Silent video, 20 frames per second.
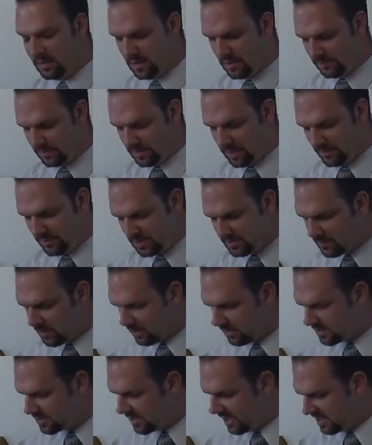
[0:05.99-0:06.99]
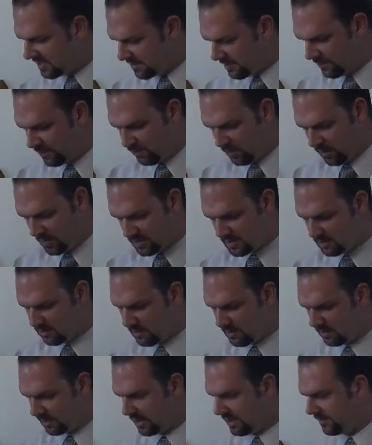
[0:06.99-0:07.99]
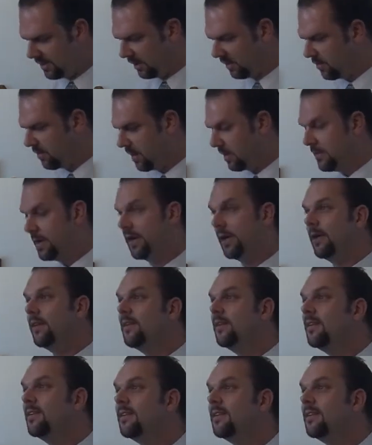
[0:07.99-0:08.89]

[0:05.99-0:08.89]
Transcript: Every time this brother stands before us, we are given quite a bit.